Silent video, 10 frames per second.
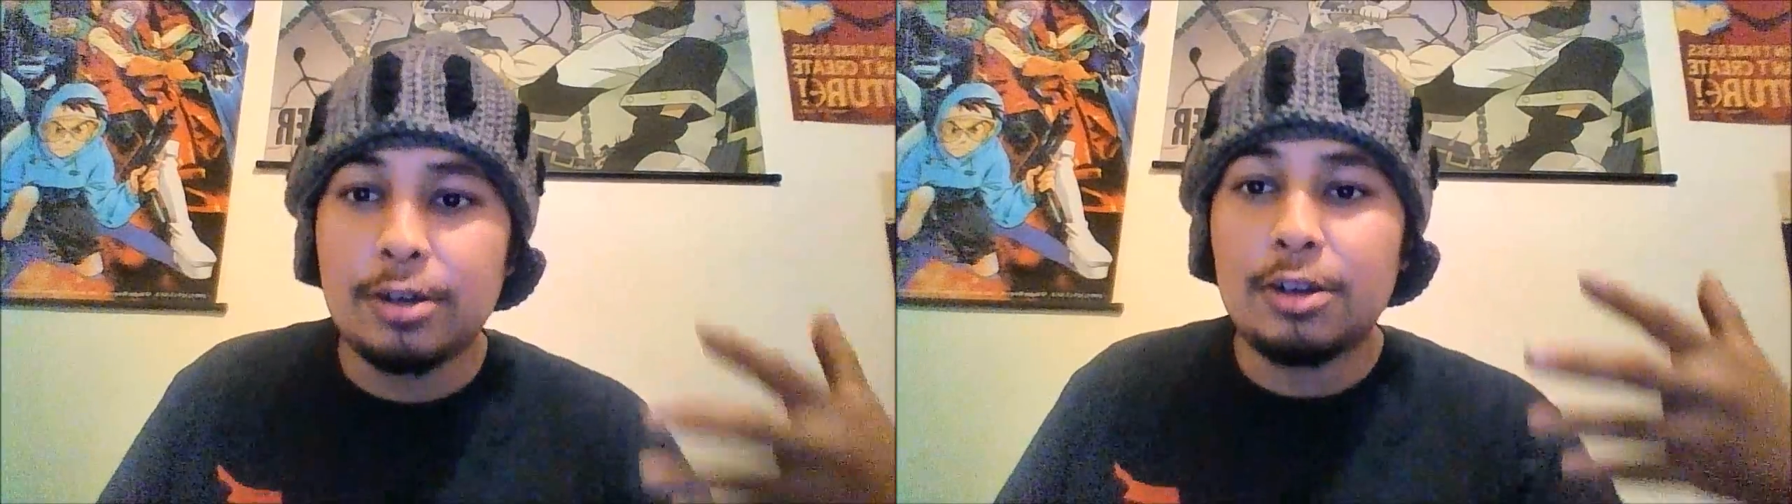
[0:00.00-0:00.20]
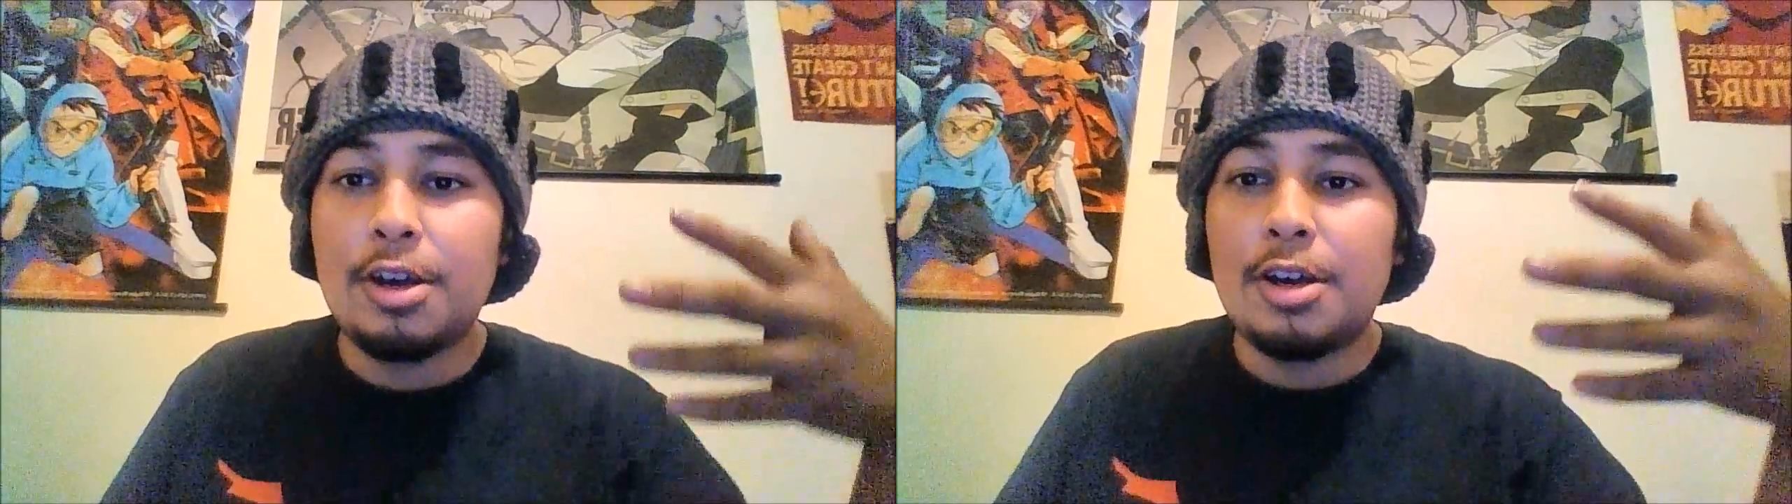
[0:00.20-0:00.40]

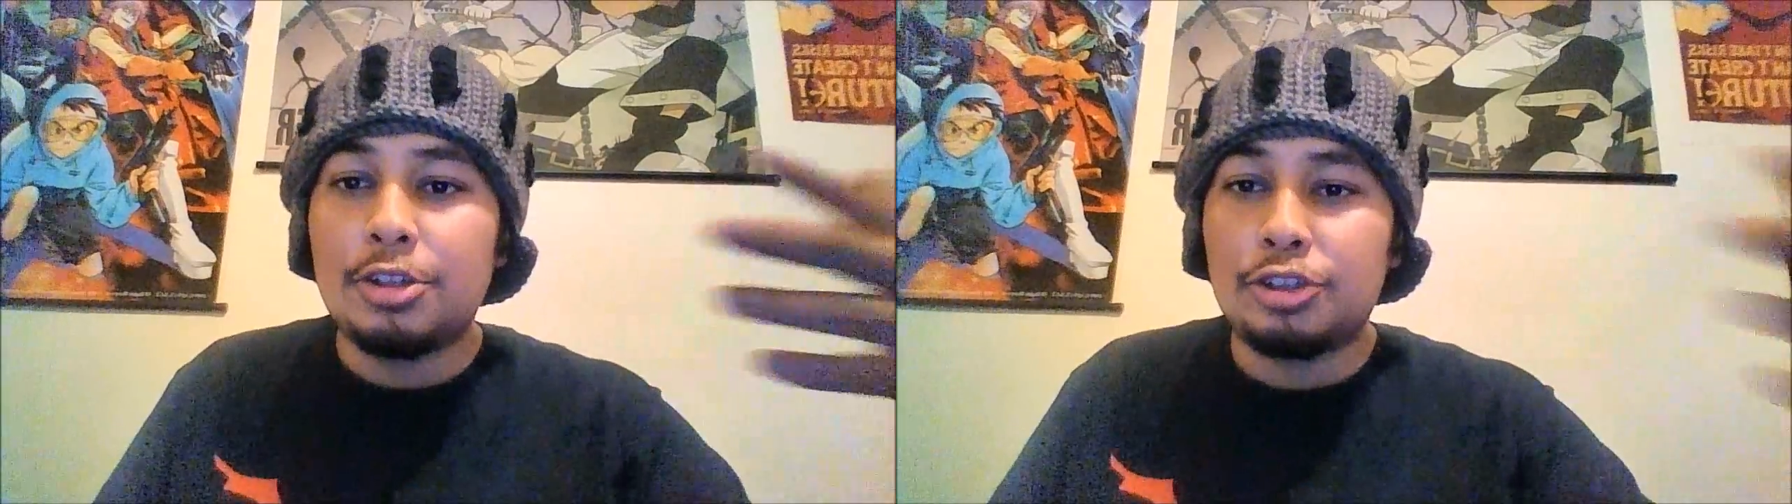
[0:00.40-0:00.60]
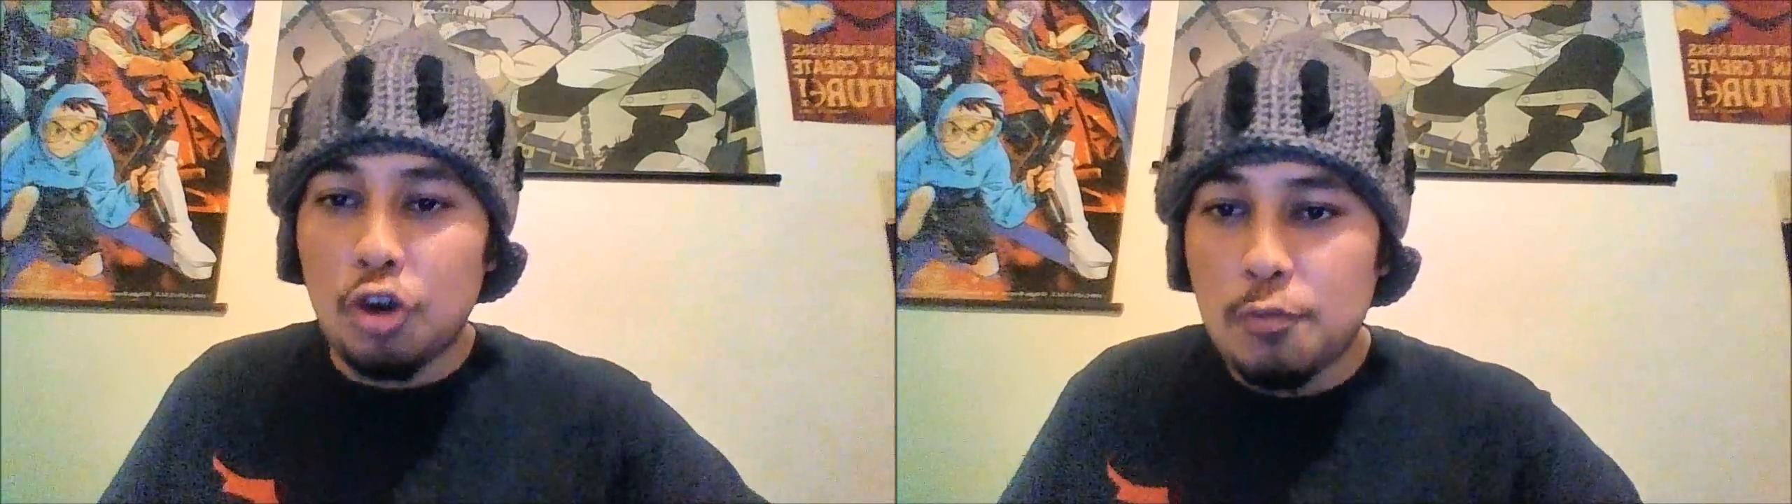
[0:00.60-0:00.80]
could
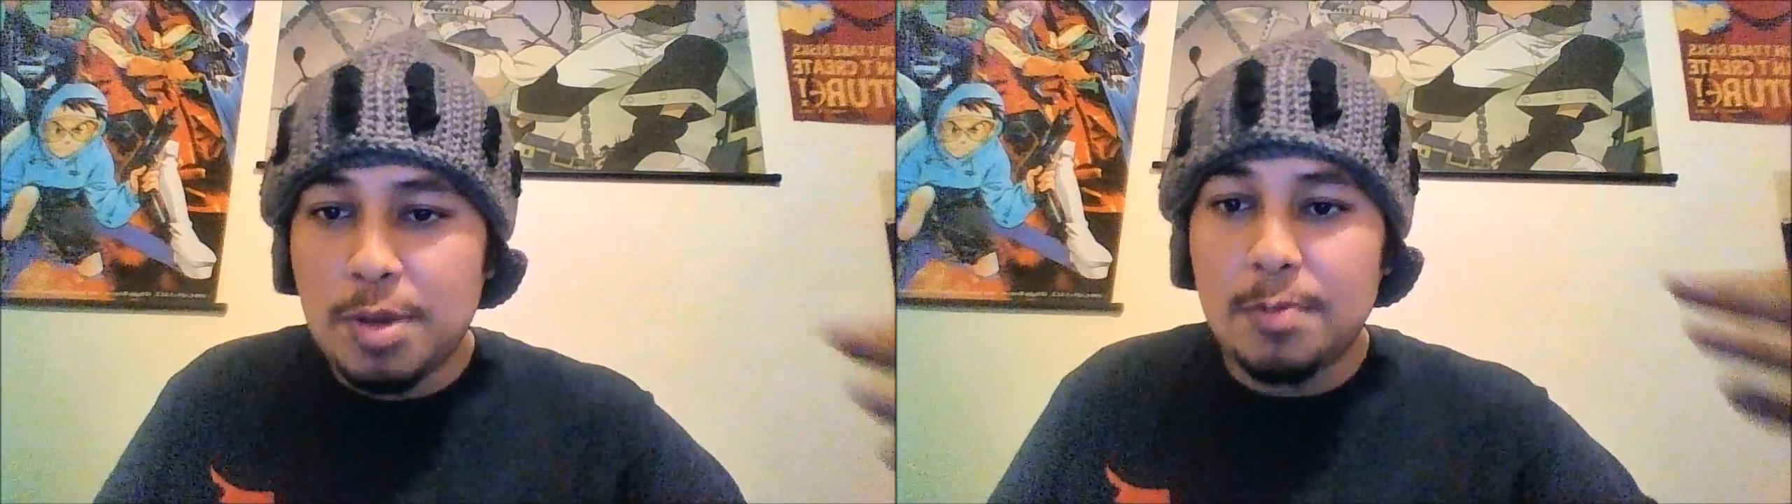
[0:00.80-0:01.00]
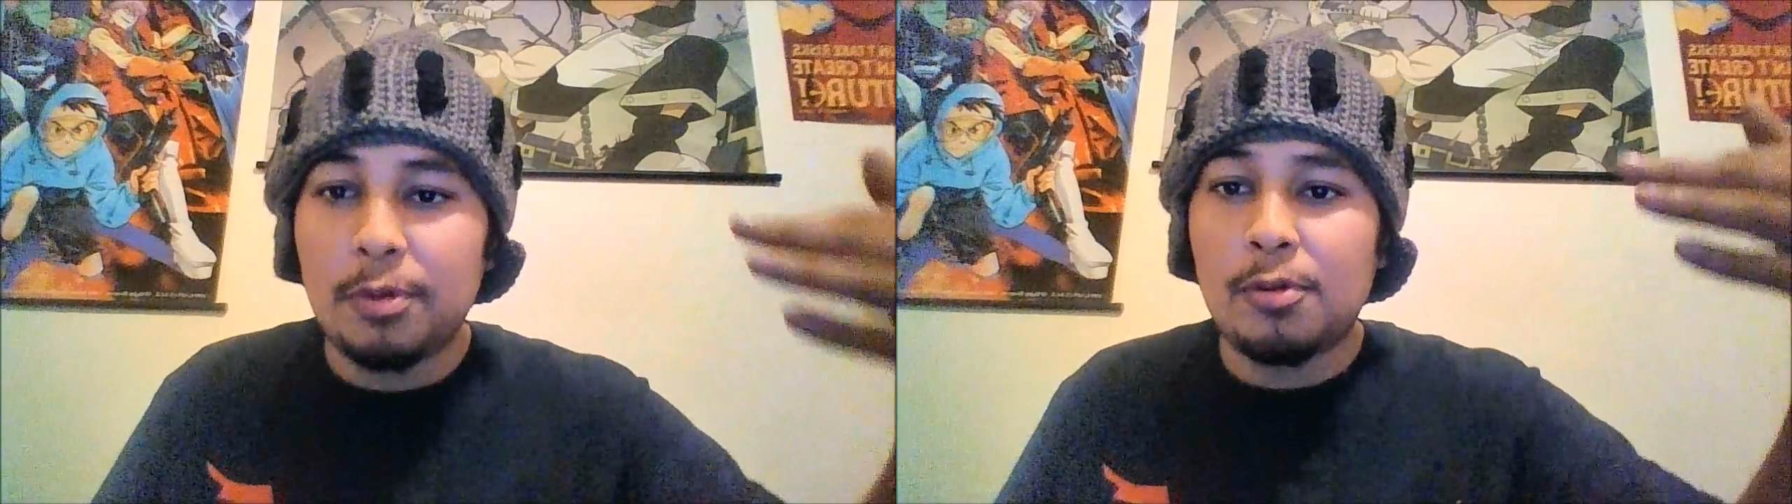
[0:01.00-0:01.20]
show
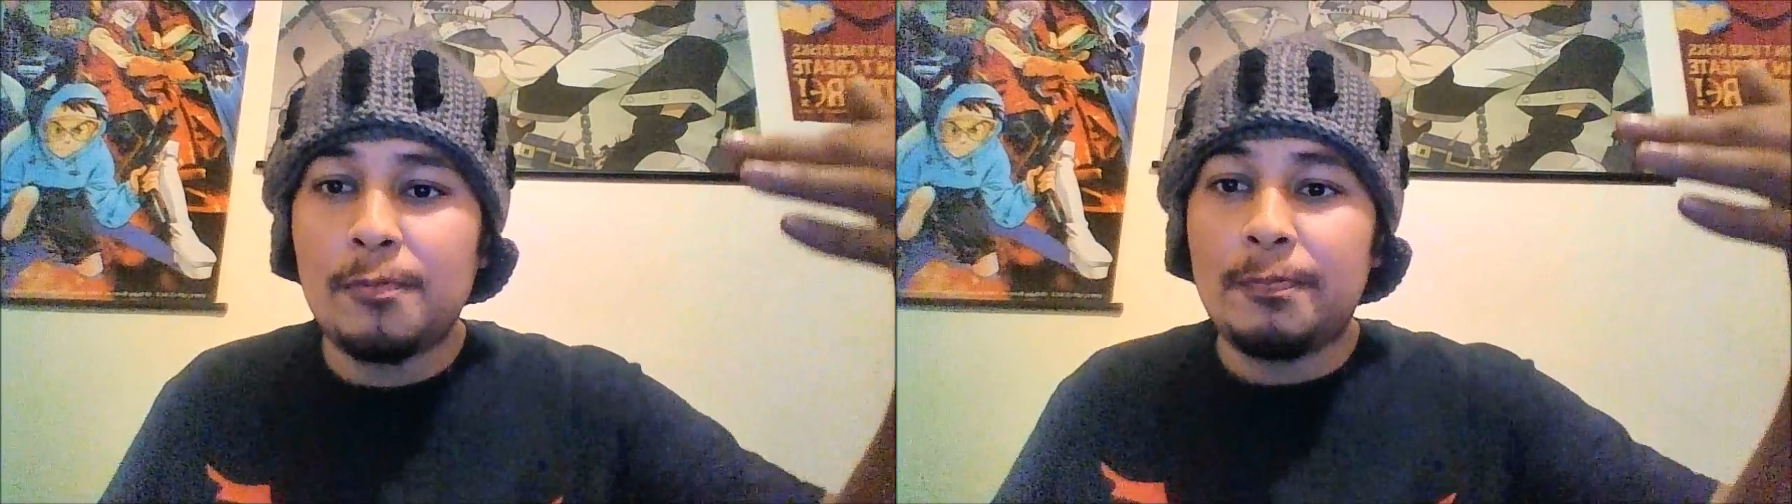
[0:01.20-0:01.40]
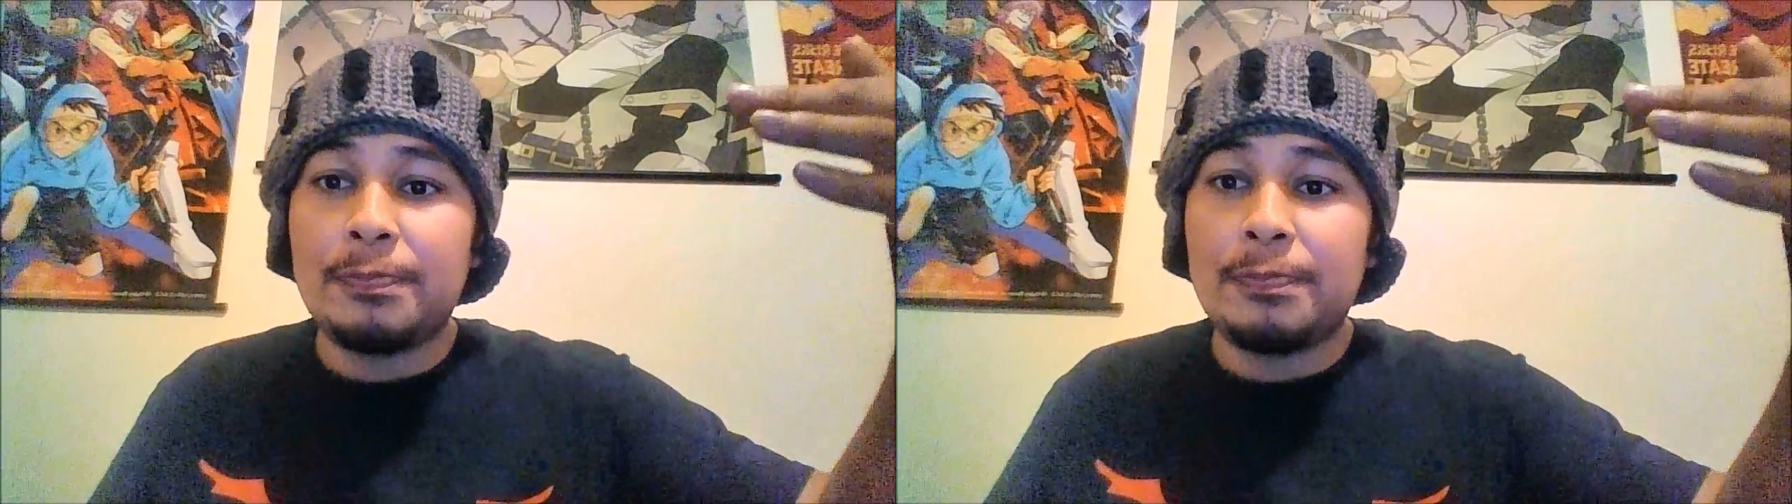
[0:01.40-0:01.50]
people